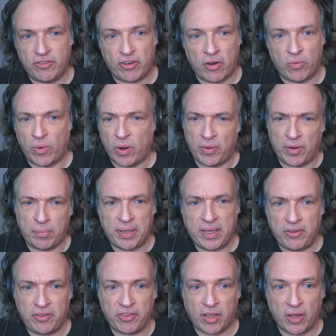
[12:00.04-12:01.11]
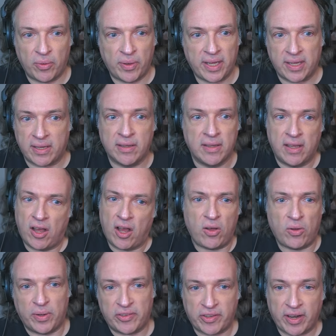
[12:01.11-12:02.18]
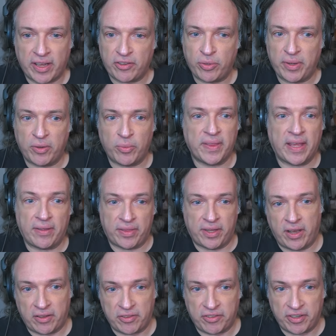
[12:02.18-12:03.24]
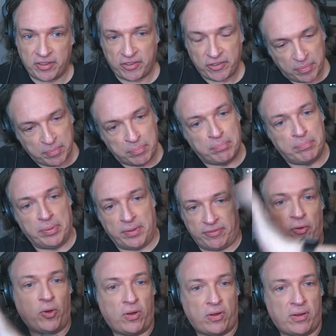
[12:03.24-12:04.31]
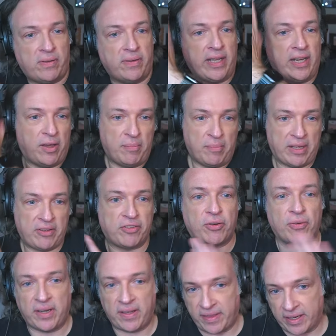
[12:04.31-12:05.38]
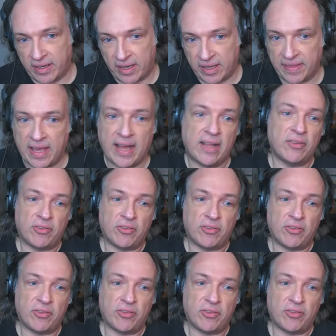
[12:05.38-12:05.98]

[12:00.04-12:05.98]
Jeong wrote a piece going, "Oh, it's like Twitter without the Nazis." before right. Elon Musk or anything like that.